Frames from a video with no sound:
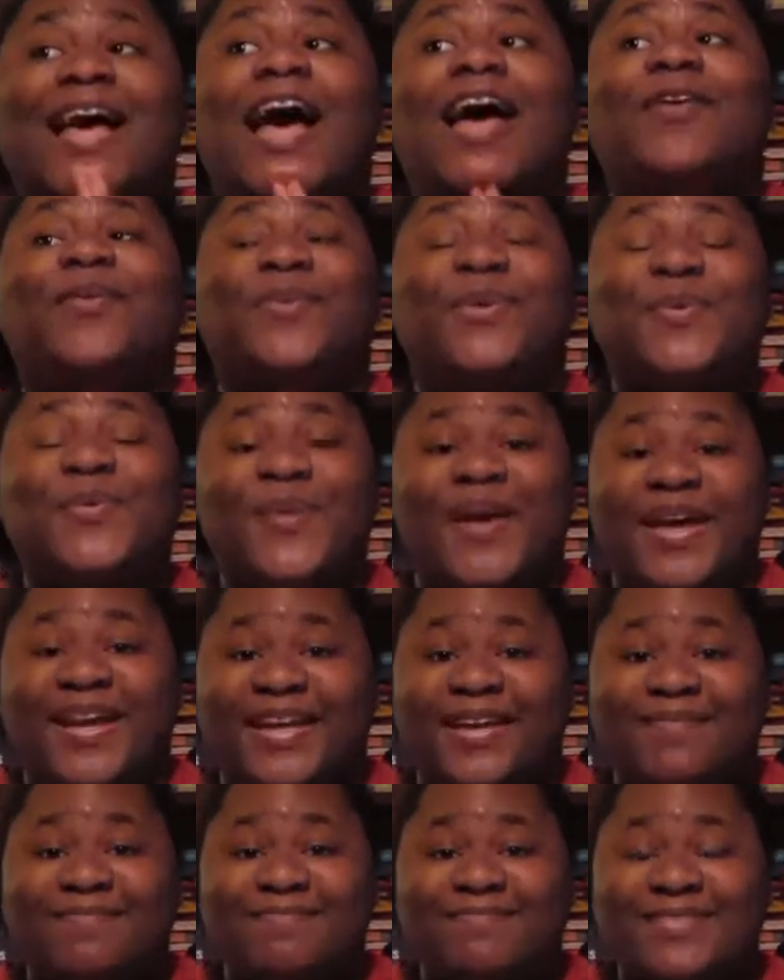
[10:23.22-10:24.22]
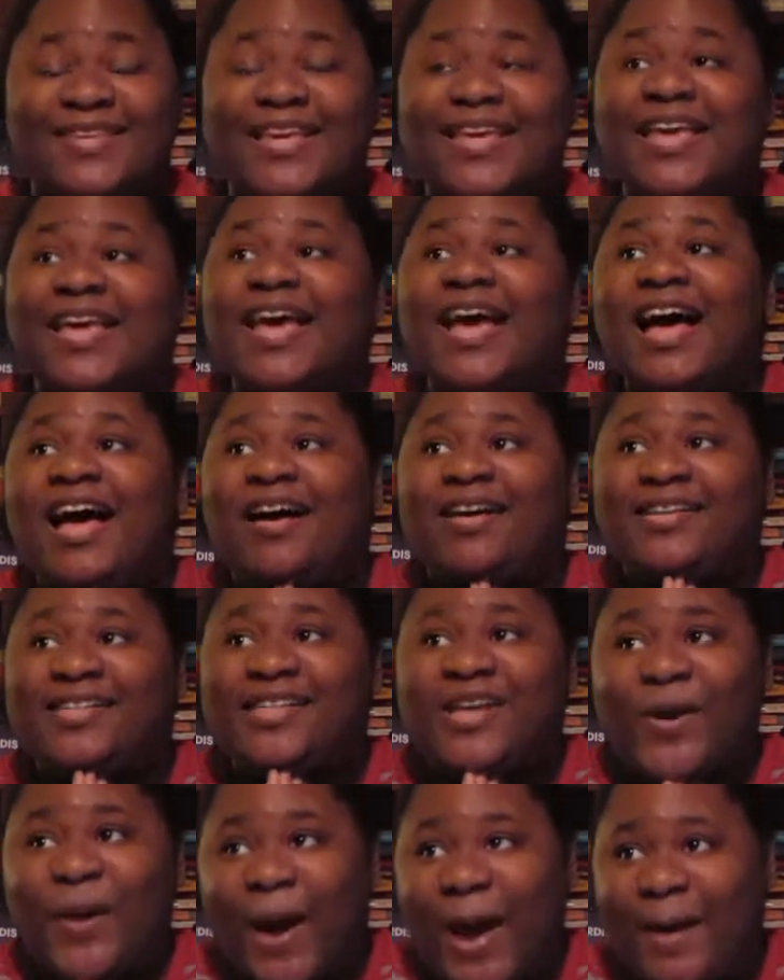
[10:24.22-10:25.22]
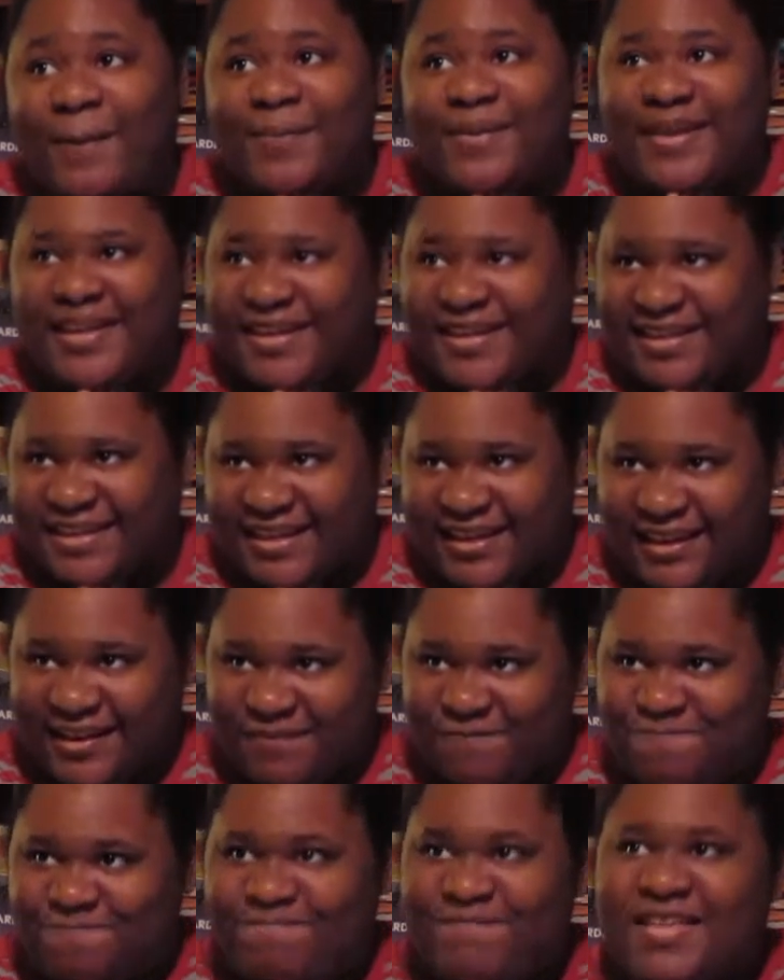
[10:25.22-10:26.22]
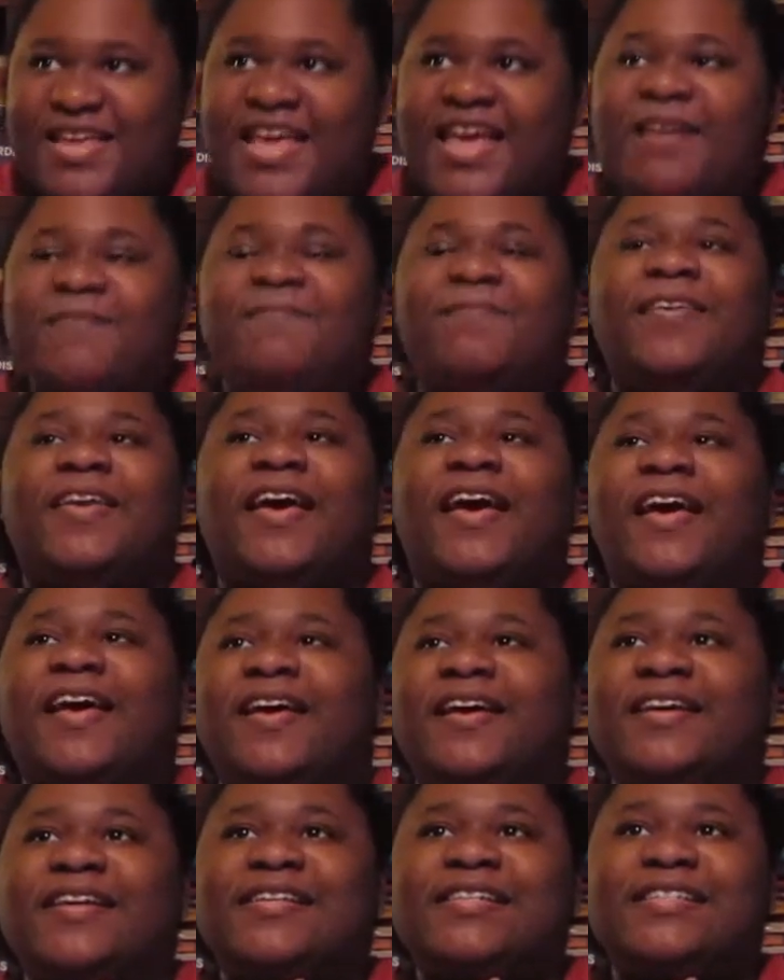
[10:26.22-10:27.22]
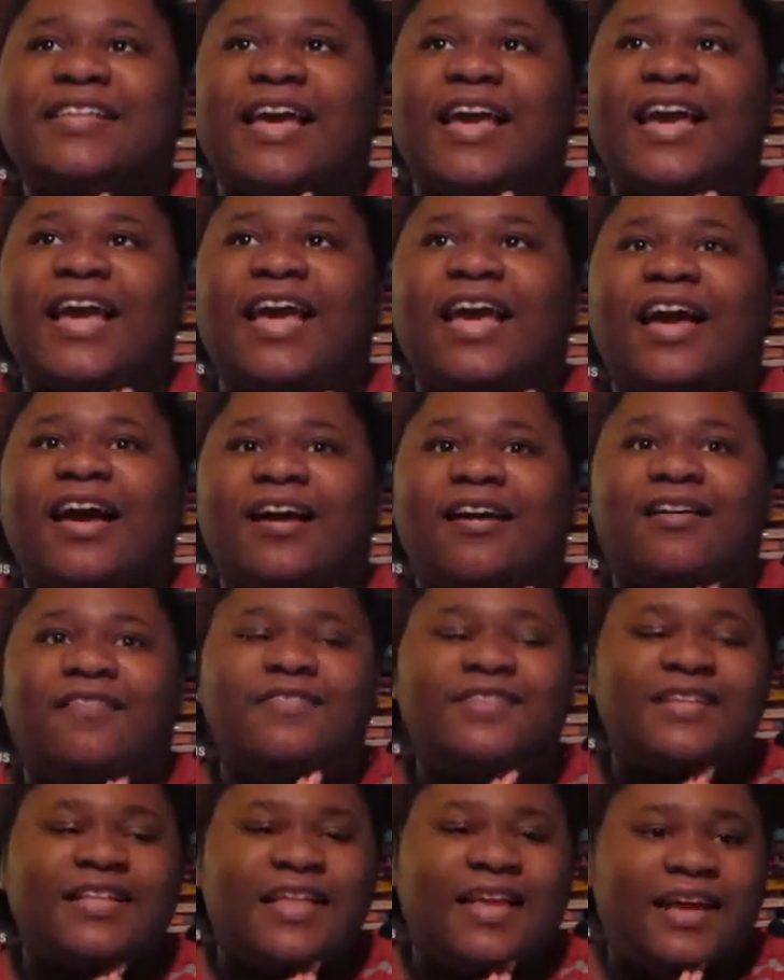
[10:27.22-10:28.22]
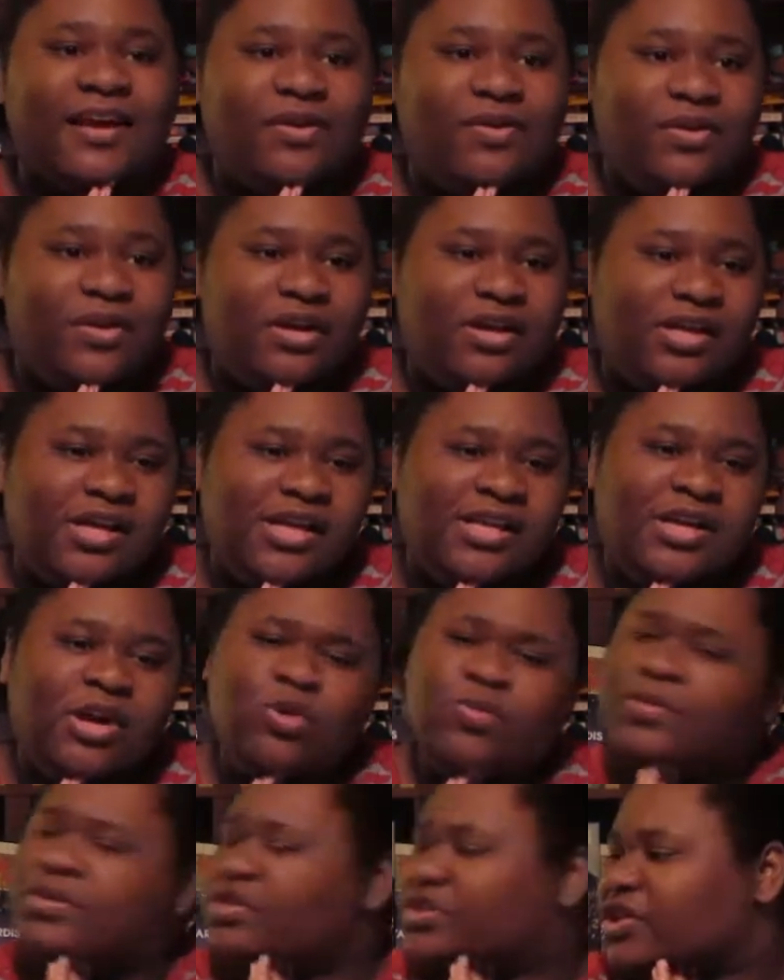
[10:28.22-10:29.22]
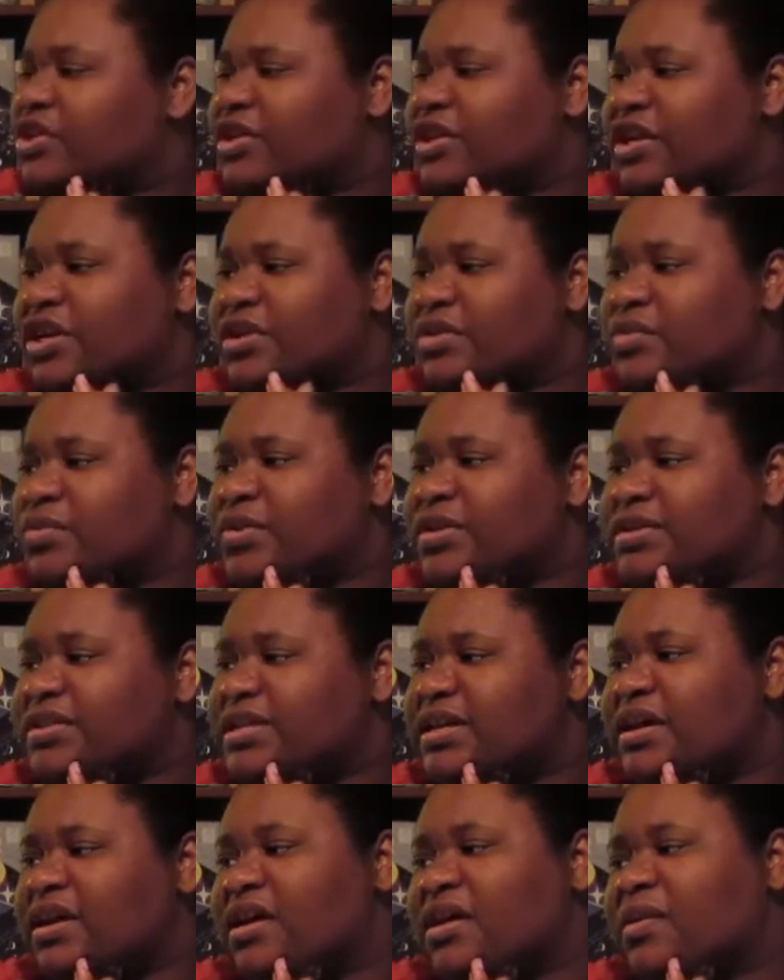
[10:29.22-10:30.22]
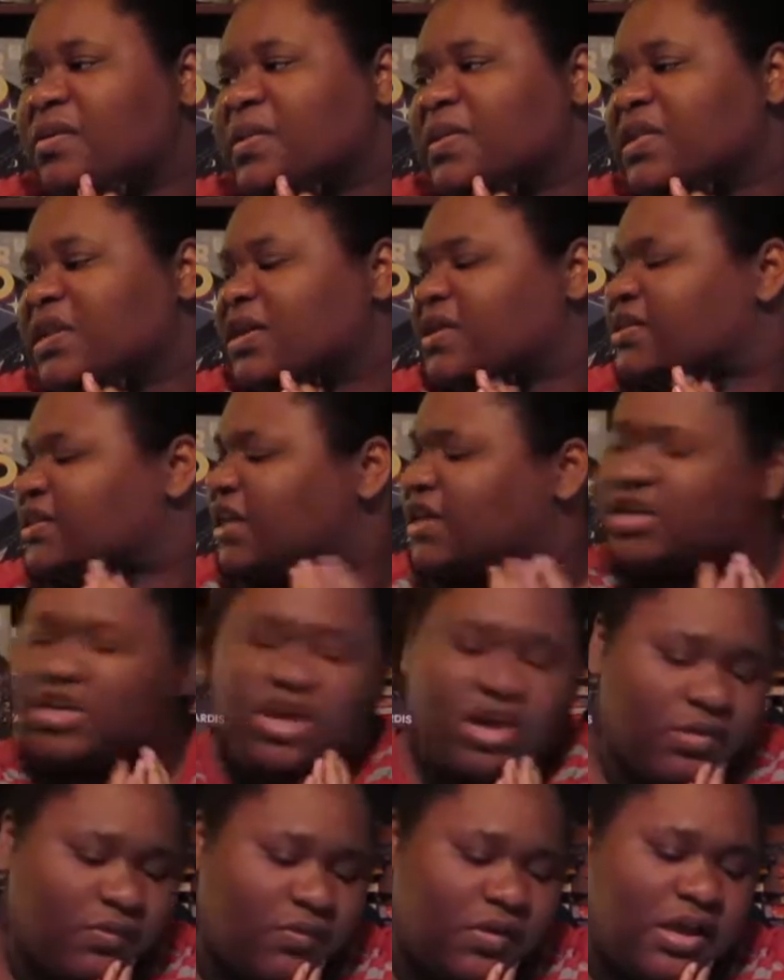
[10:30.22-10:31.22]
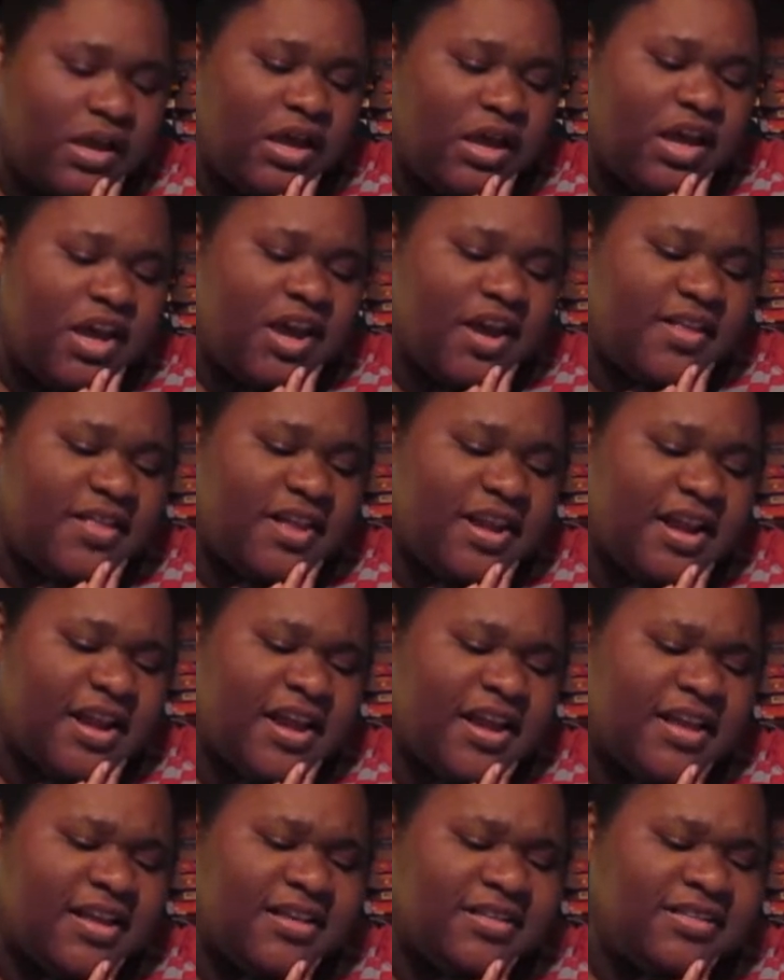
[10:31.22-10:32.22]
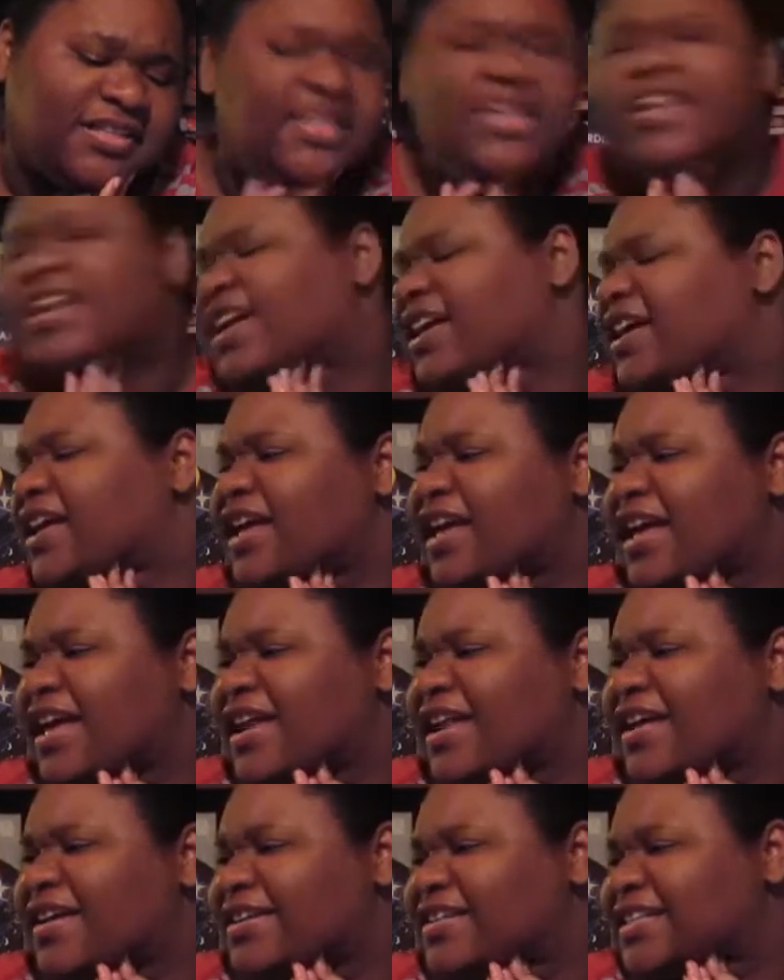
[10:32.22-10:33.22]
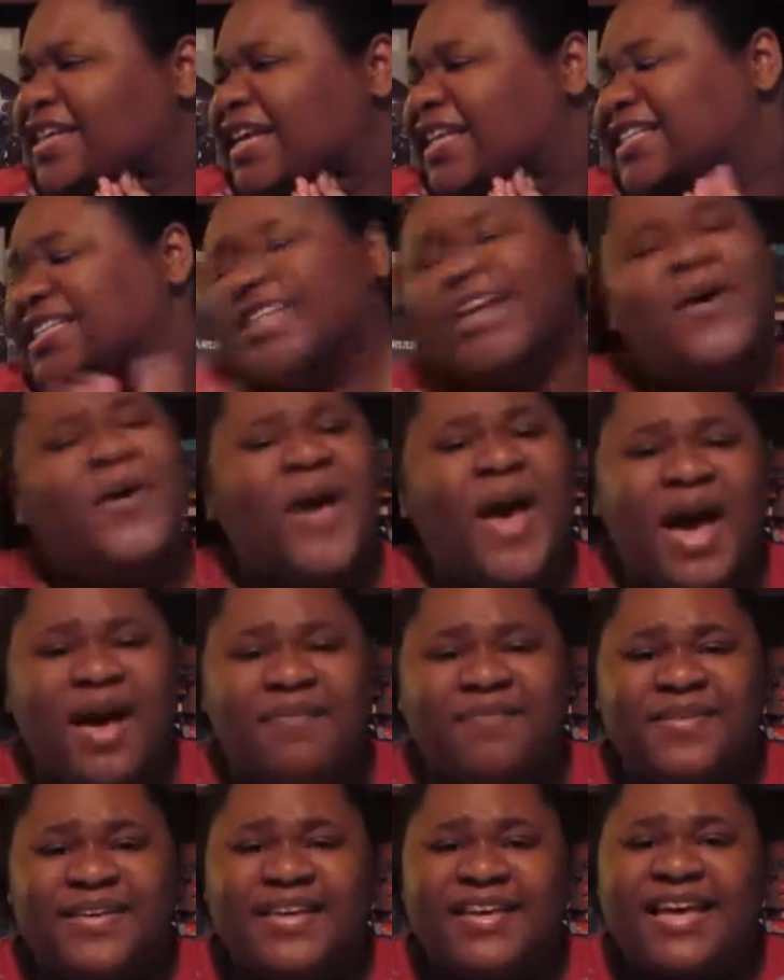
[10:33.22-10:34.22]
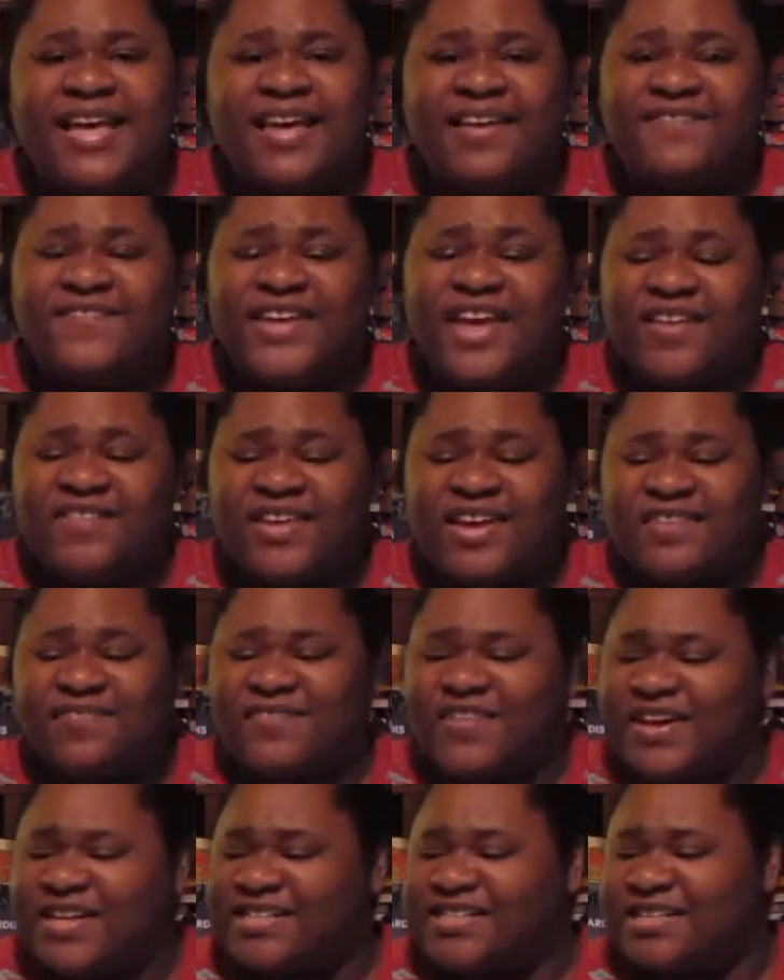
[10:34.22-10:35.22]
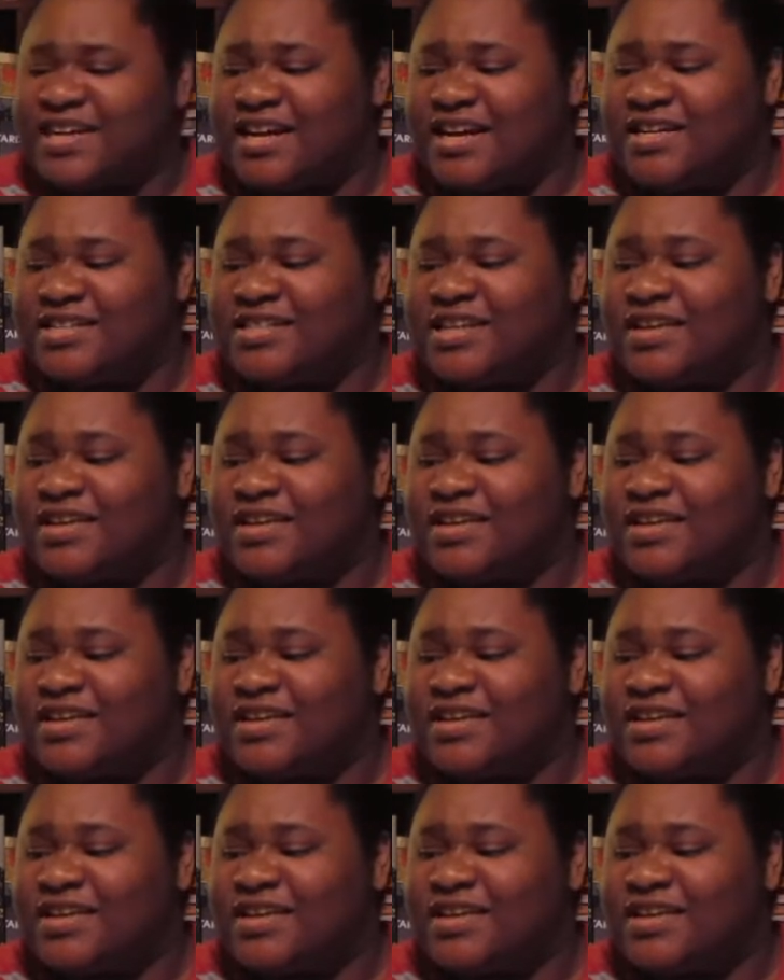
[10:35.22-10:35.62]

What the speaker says: I reread it. I was so happy I did, because like I got off to like, I almost started it one time and then I was like no, and then I did it and I was like so happy. 5 out of 5 stars.